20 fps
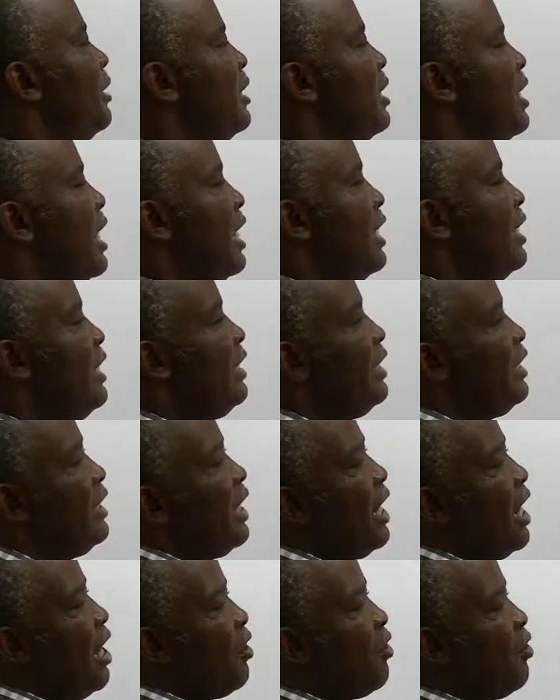that these
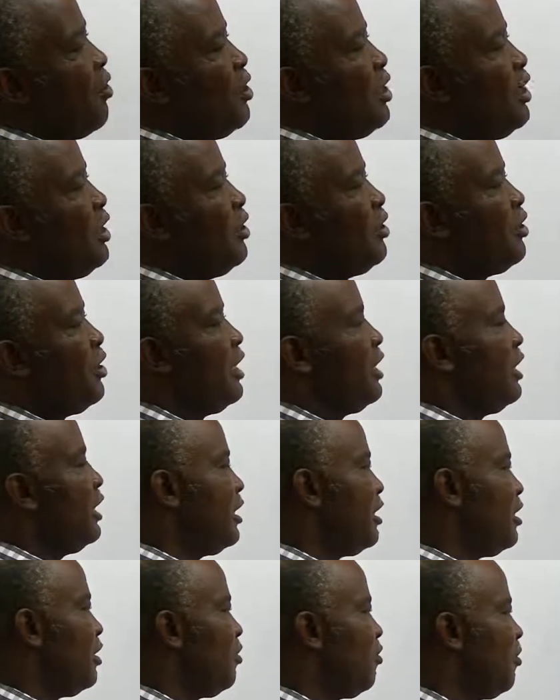are
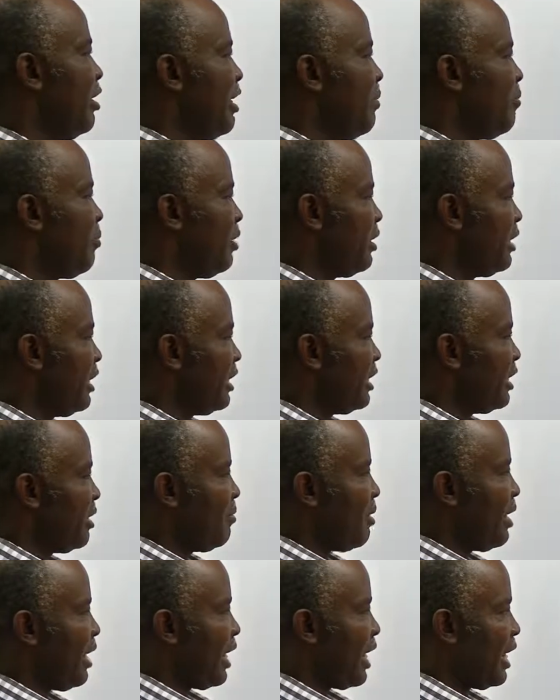conditions when possessed
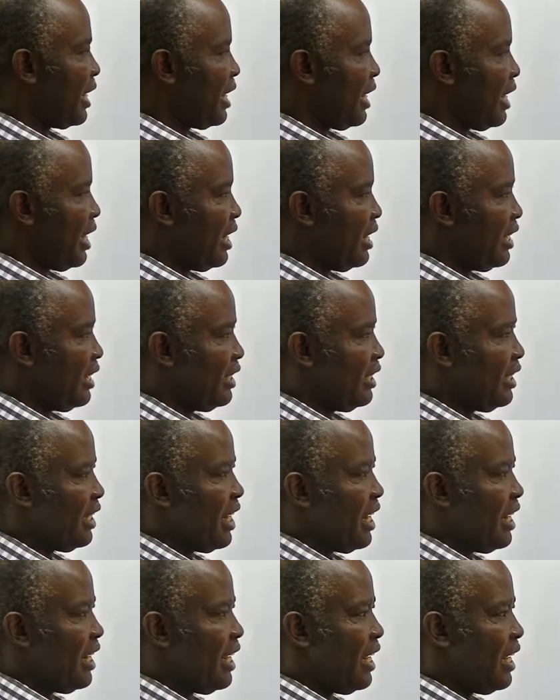by cations
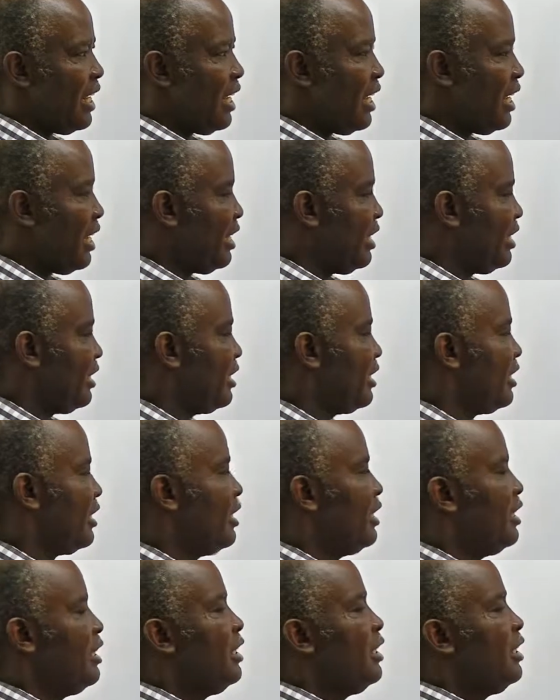and anions
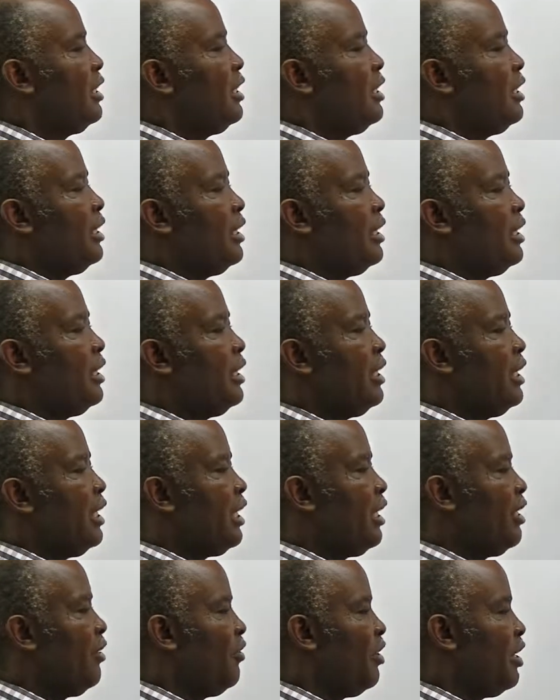in a
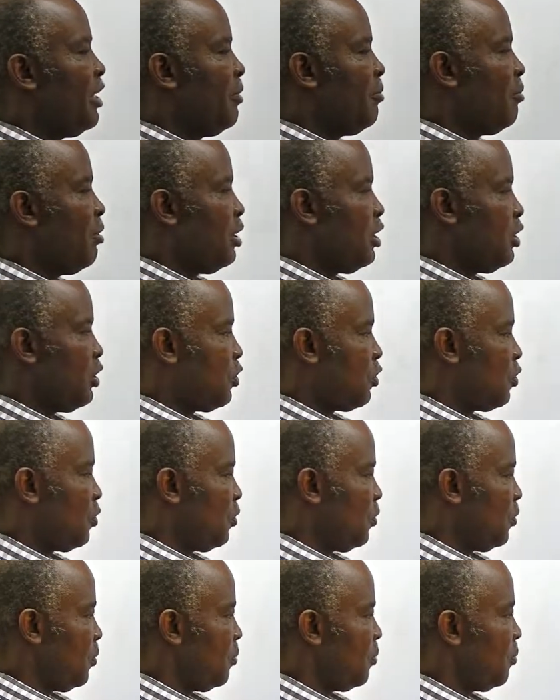given
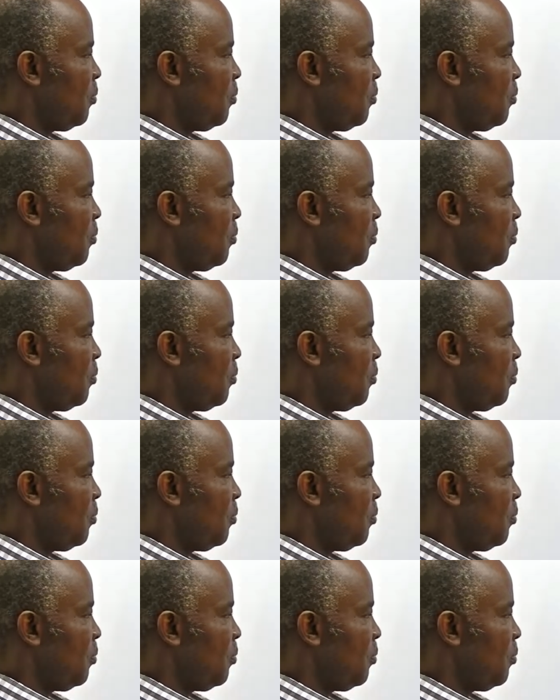molecule